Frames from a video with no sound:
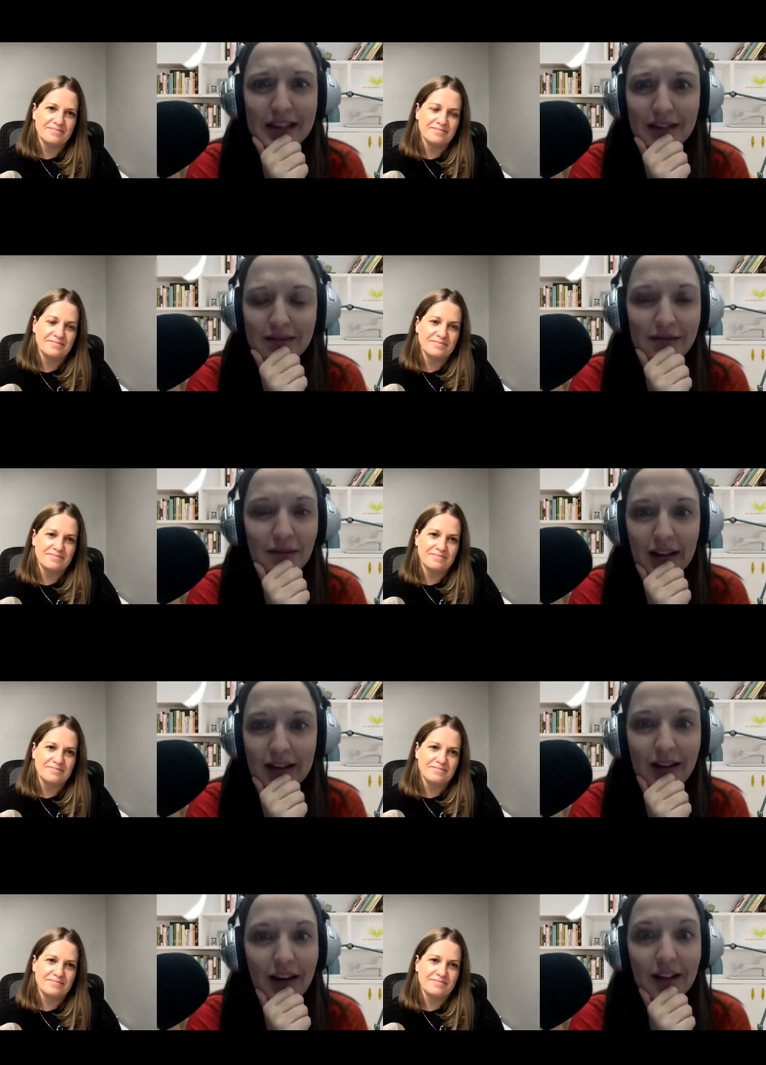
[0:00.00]
Speaker 1: that
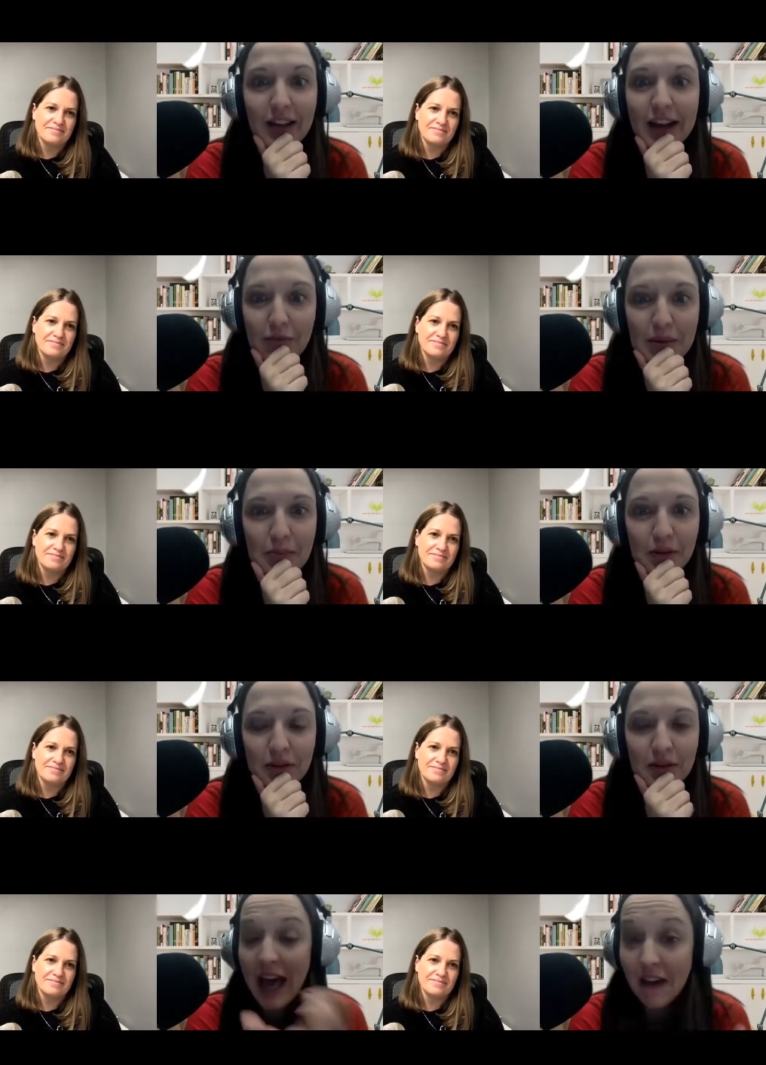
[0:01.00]
a lot of
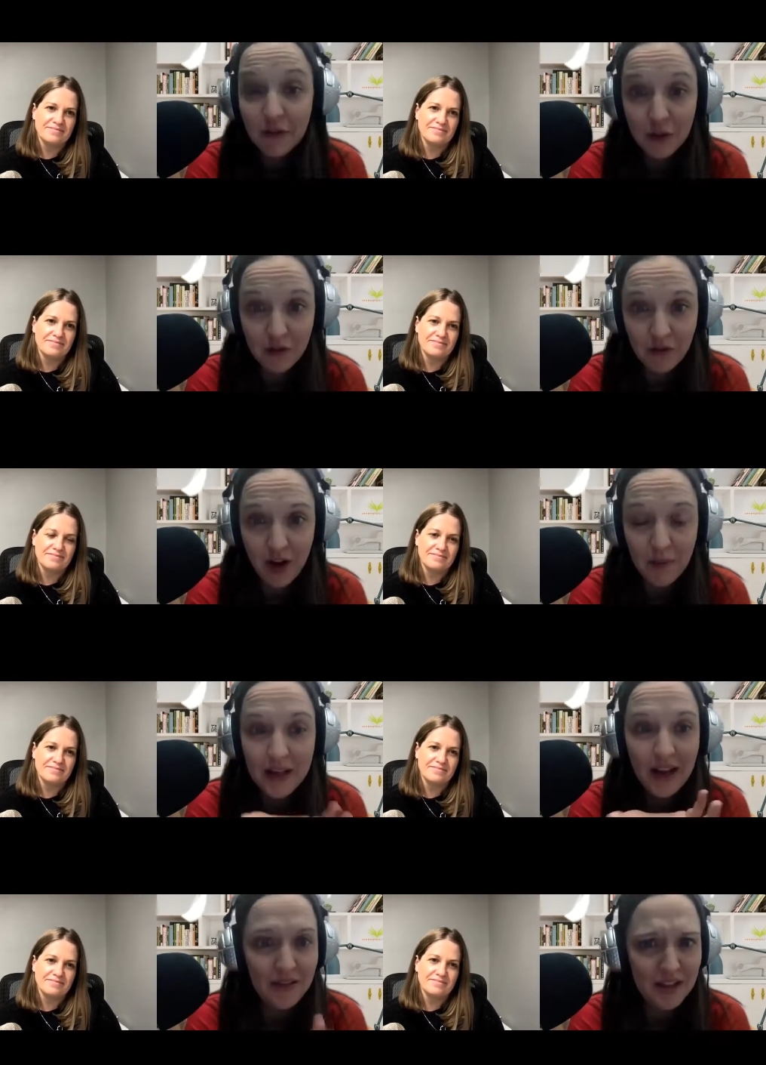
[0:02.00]
people have learned from.
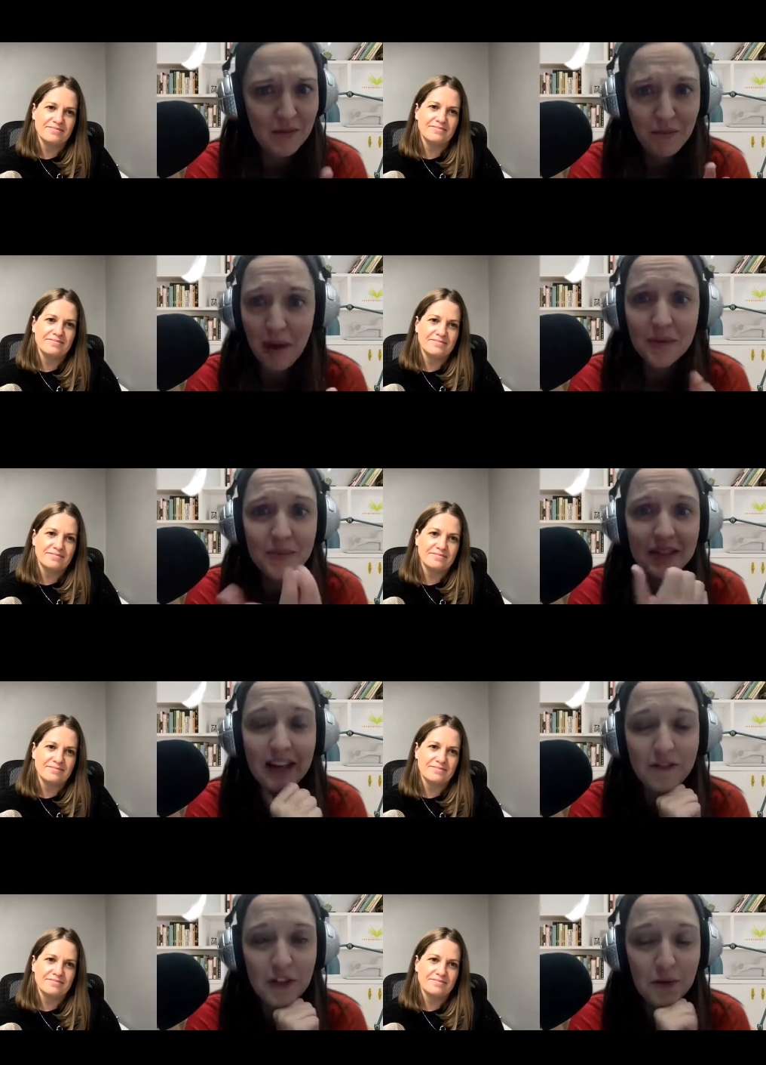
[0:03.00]
And I think probably
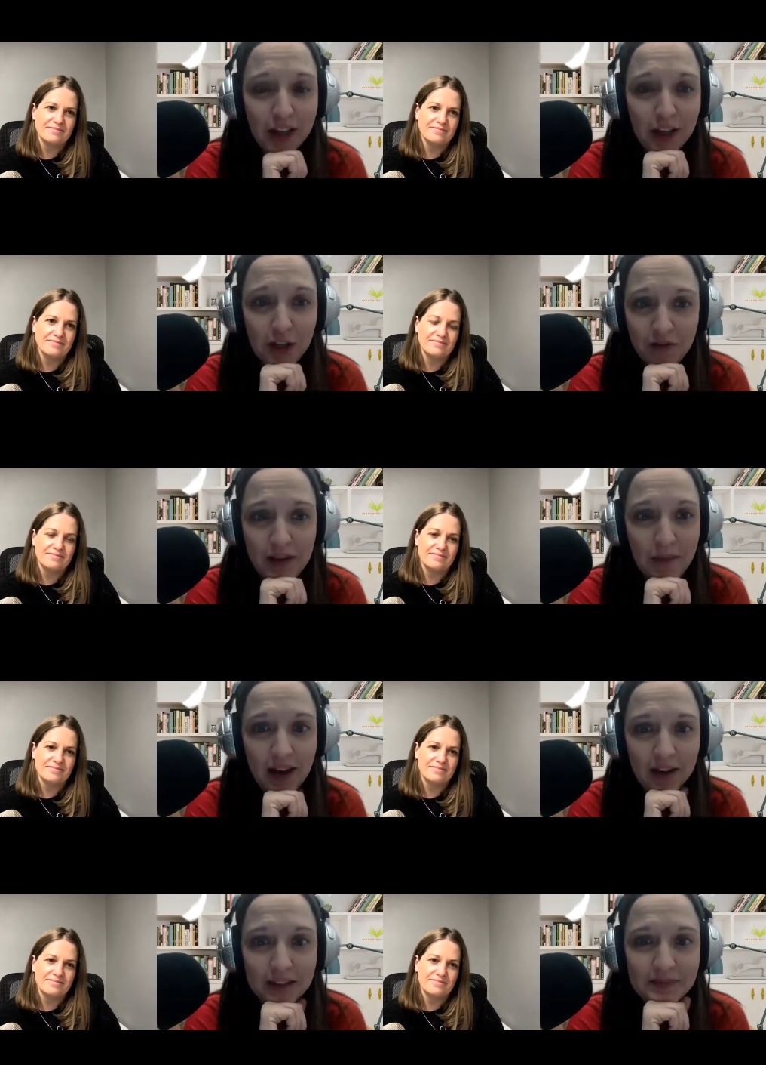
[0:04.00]
given you a lot of good
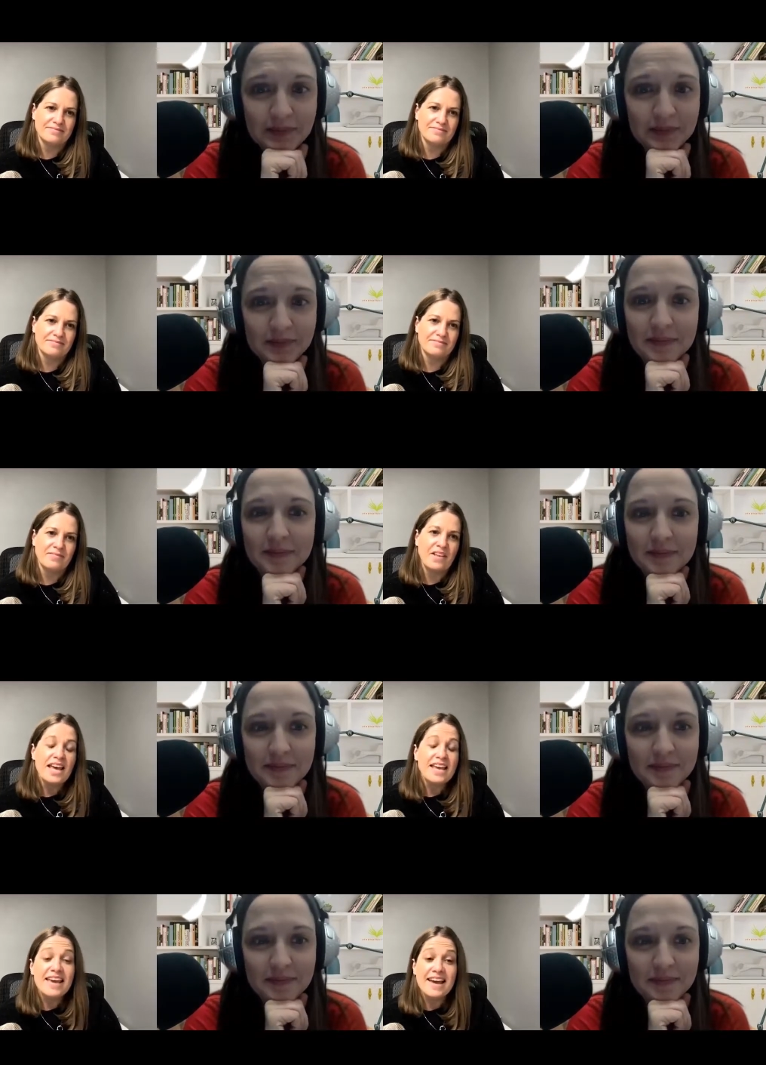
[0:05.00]
feedback on
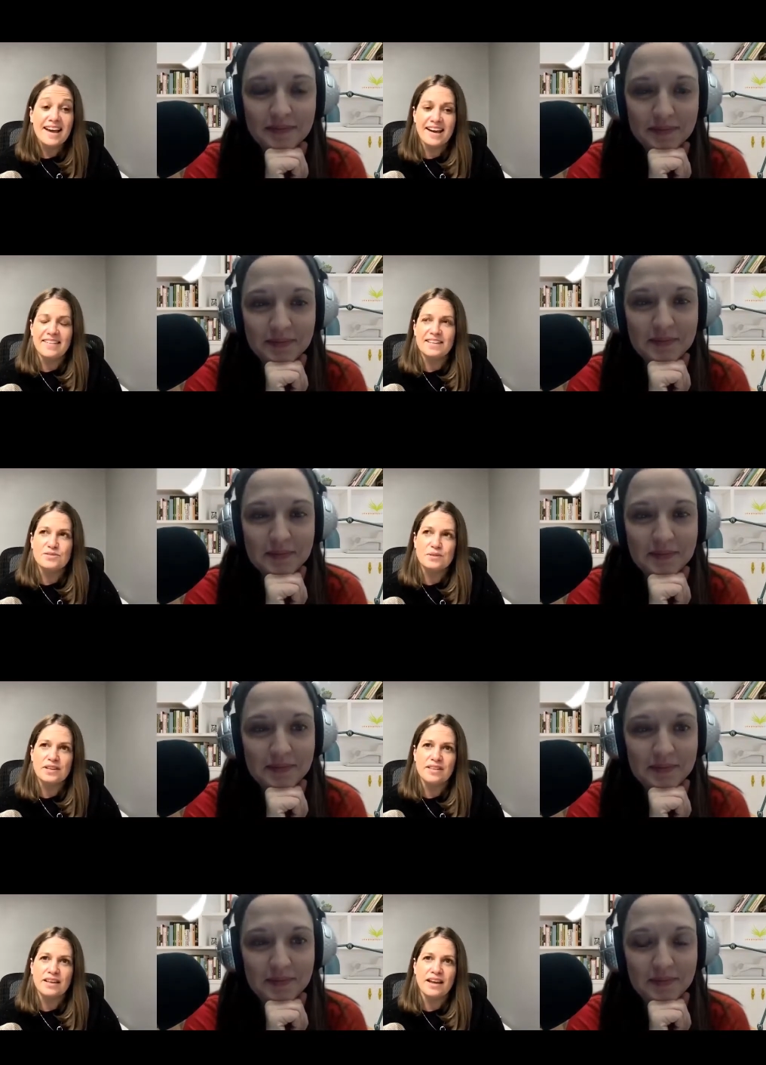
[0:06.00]
Speaker 2: yeah and that's really
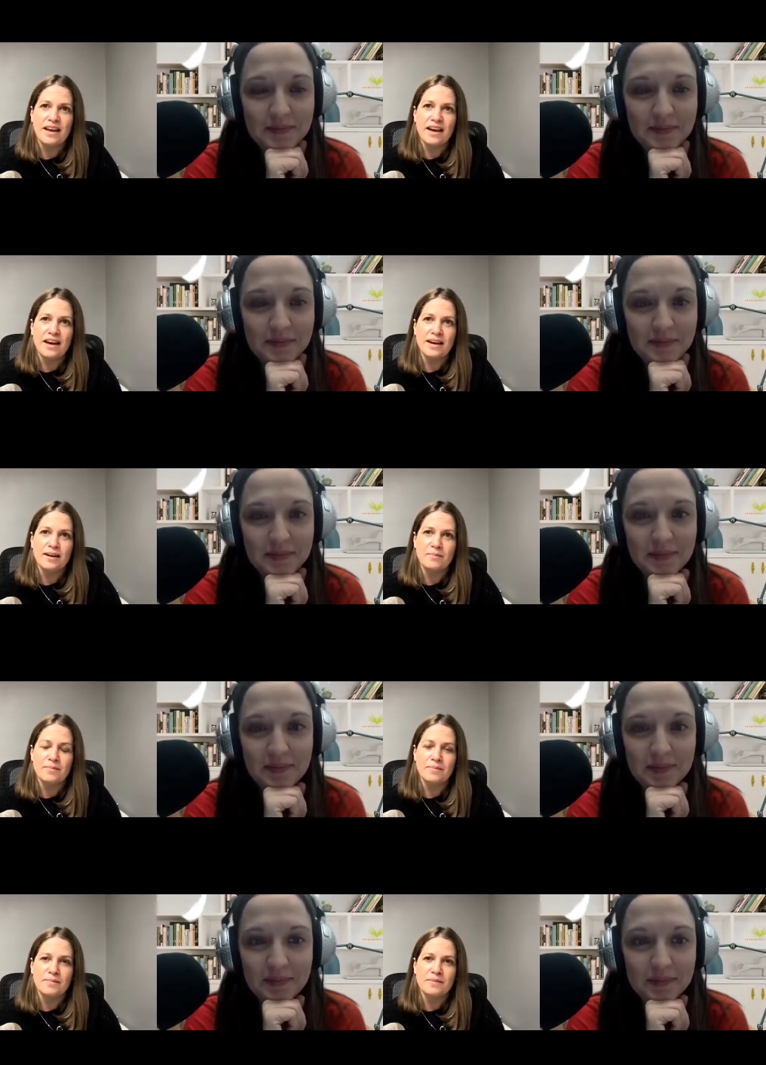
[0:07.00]
the
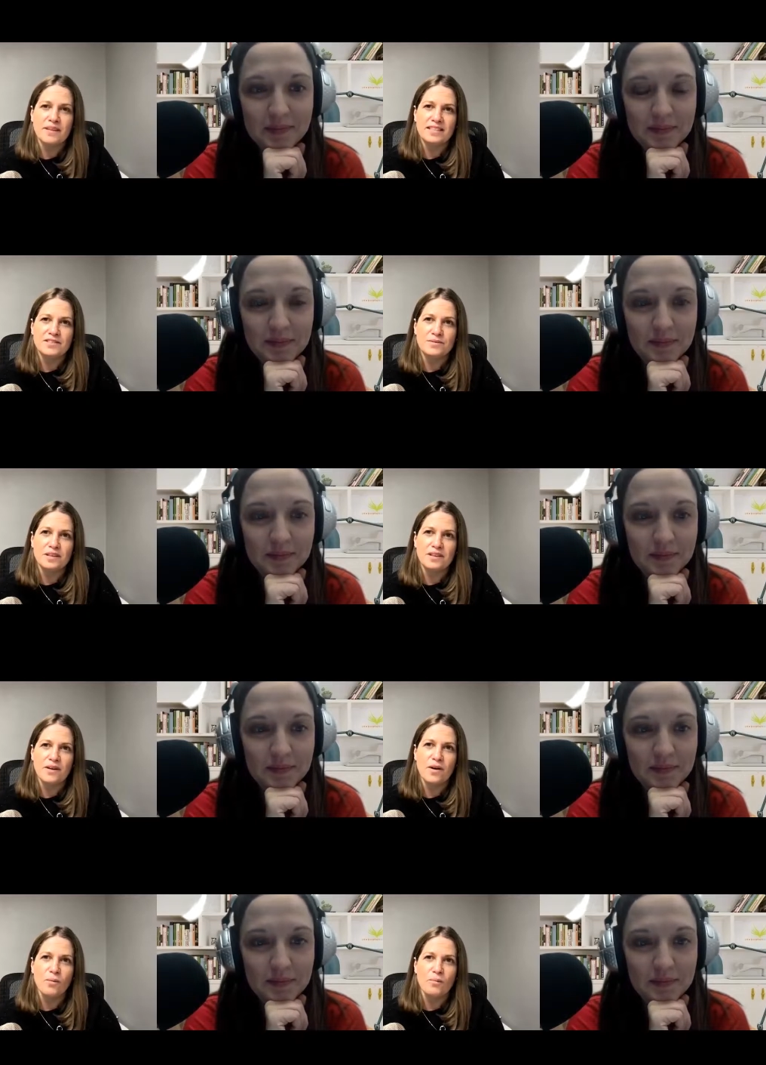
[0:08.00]
um that's really the
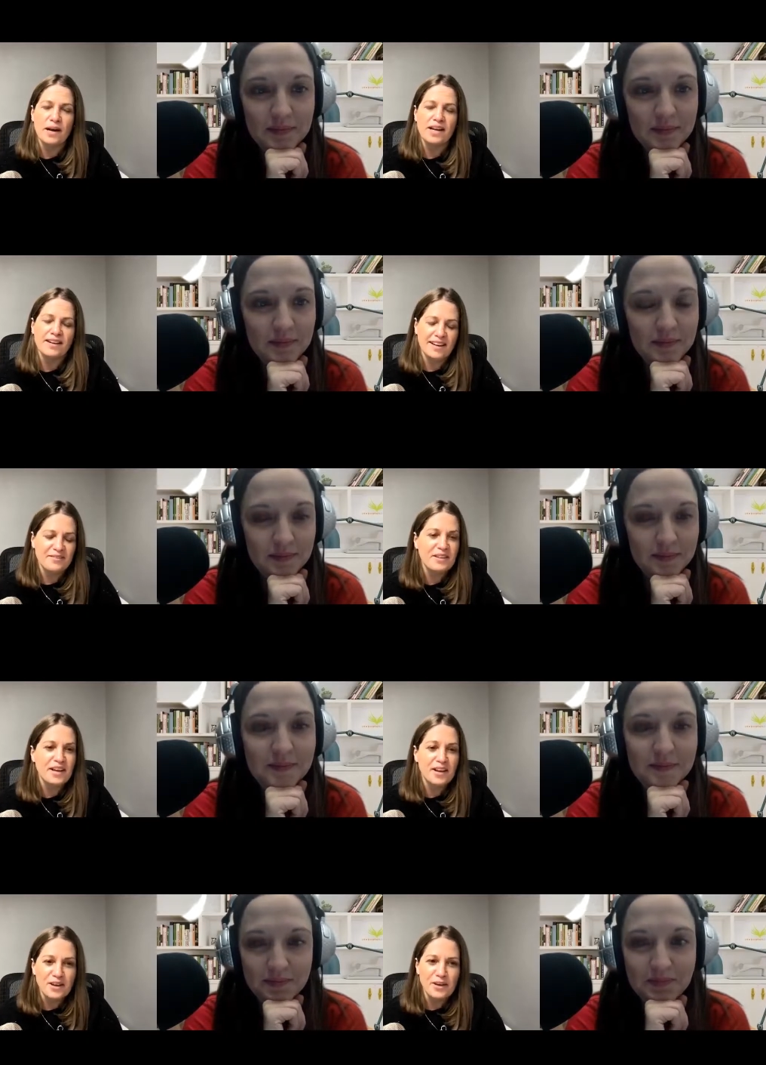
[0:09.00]
hope right kind of
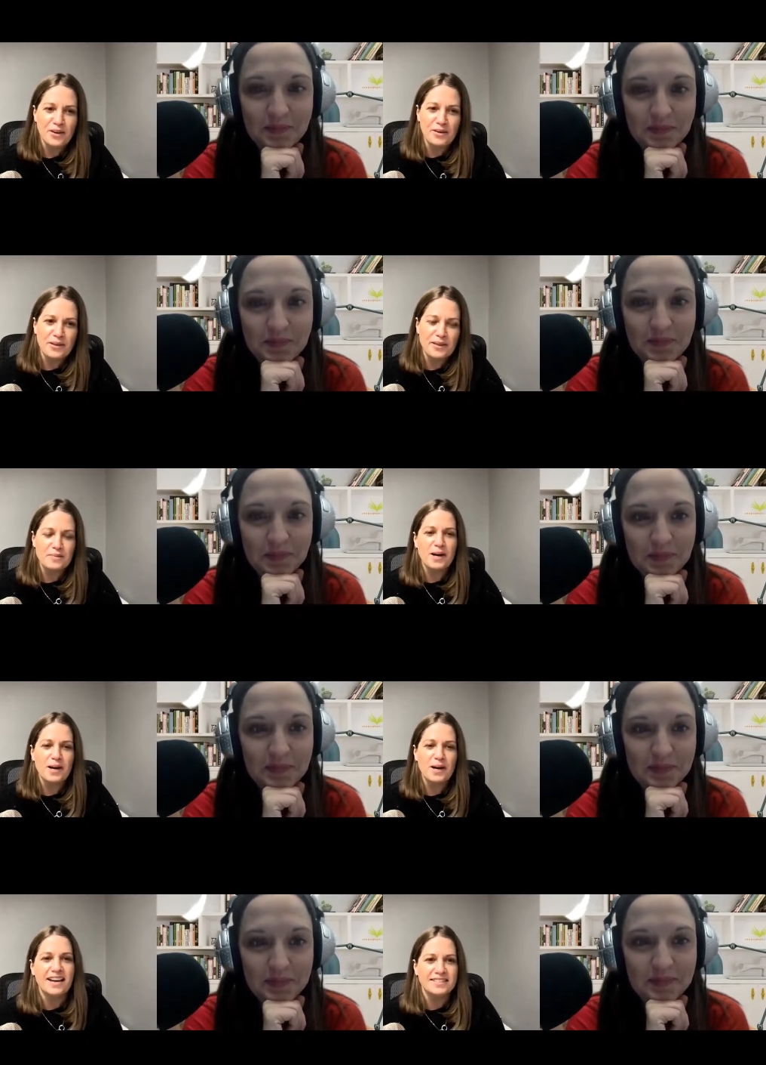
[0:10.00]
like you in this
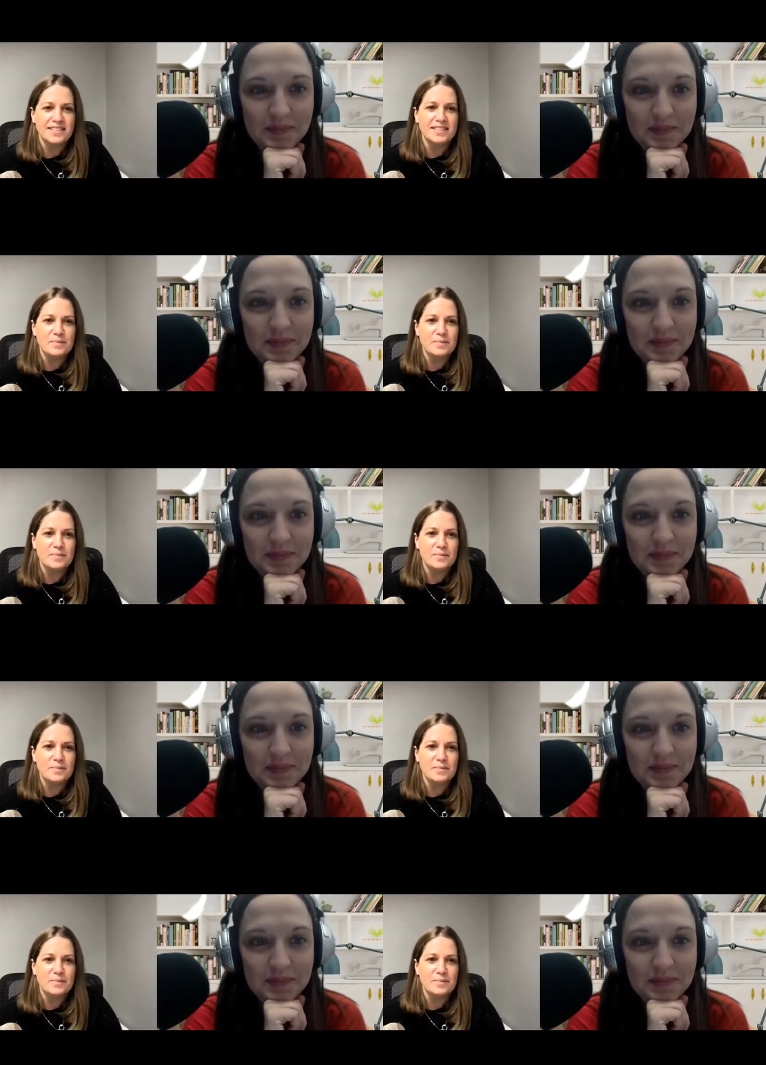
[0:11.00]
podcast is